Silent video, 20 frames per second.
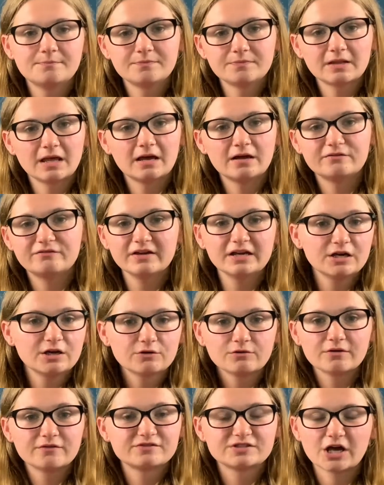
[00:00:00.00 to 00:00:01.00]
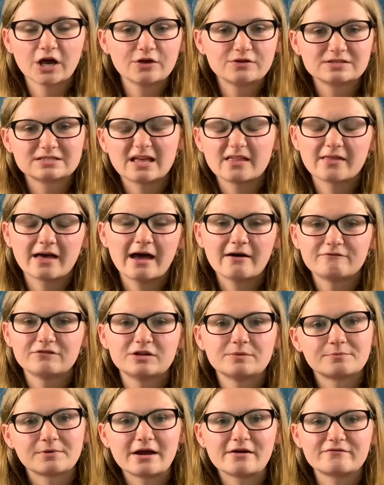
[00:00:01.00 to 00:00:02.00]
a finger of toast that they're having at
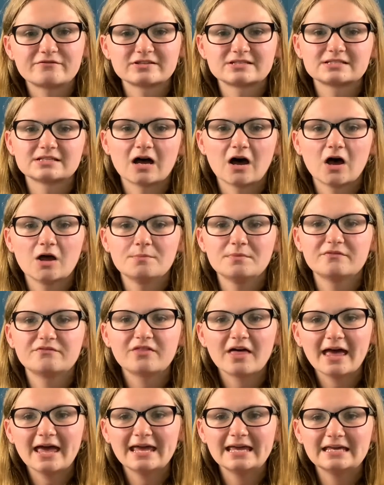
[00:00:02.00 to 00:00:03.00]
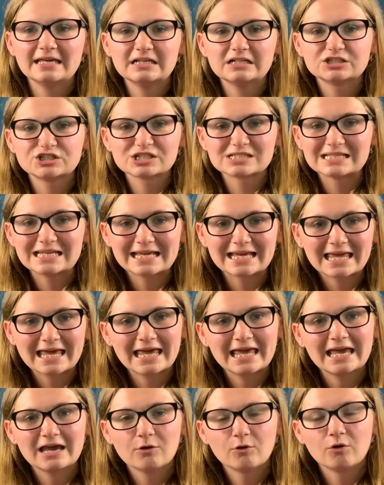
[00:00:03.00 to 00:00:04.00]
breakfast time, if they just lick
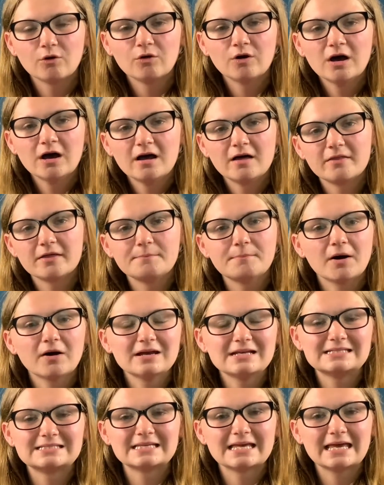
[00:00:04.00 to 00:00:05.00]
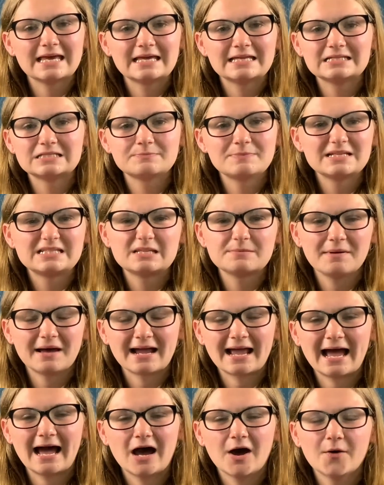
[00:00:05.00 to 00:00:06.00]
it or they bite it and spit it back
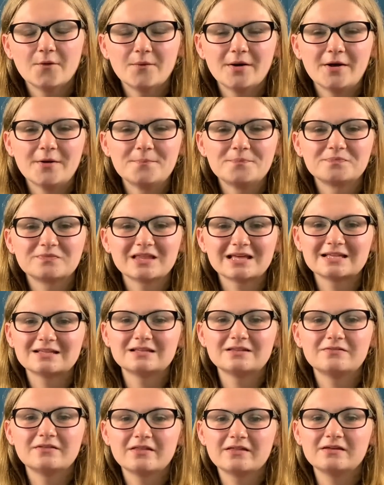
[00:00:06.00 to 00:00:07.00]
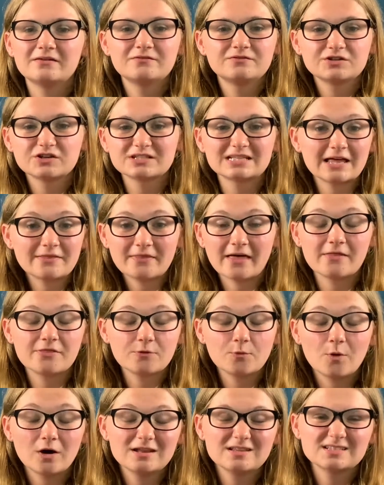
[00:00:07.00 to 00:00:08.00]
out and they just had that the
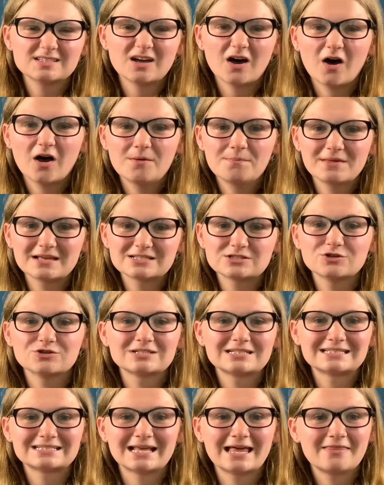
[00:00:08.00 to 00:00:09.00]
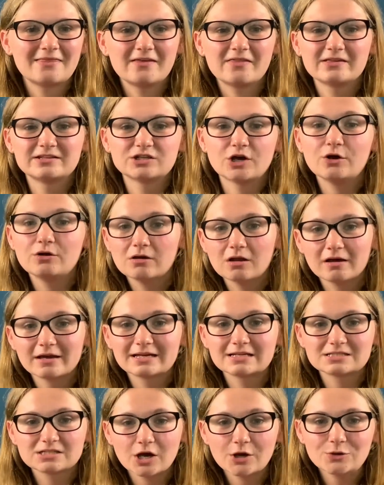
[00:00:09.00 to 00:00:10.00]
one time, that's not to say that they don't like
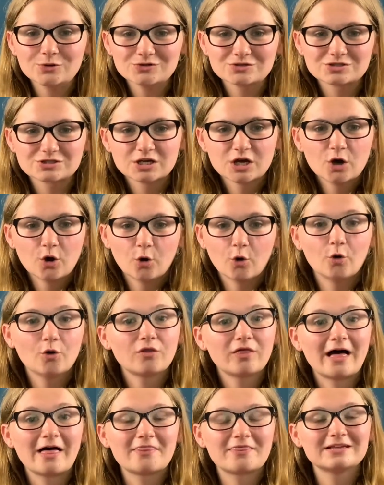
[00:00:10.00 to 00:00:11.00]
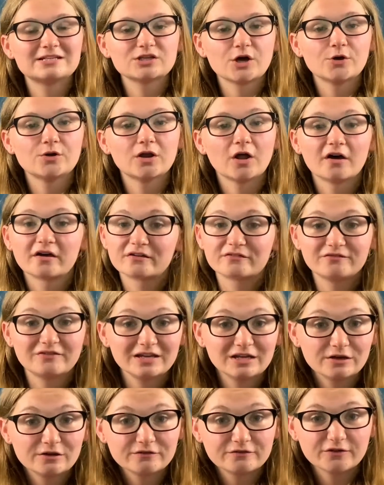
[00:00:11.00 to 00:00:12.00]
toast or that they don't like
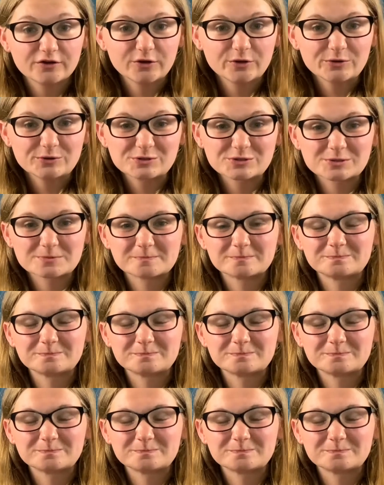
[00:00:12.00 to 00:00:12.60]
finger foods.